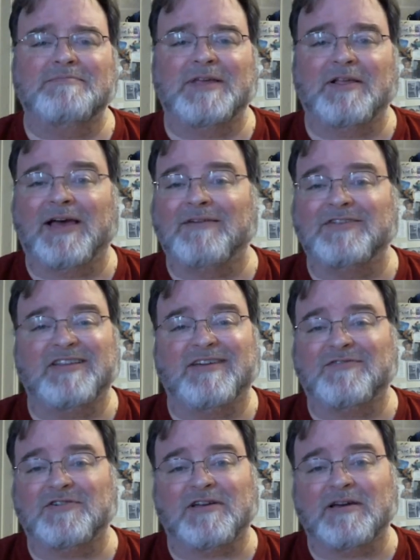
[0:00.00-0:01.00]
He'll have a
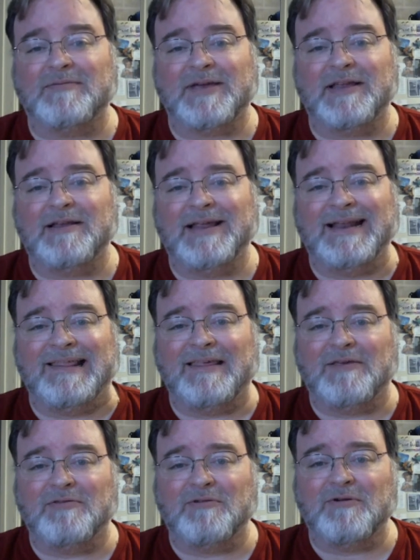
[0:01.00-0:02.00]
tougher time getting
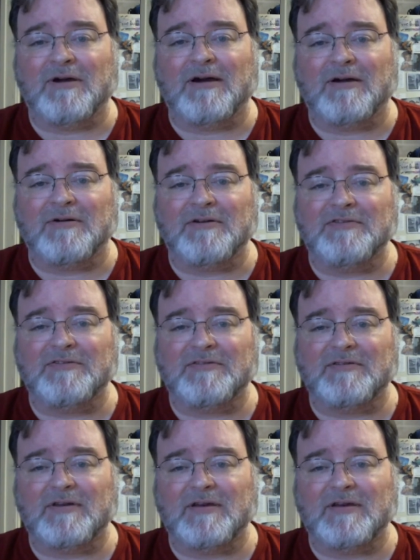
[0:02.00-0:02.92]
anything through Congress,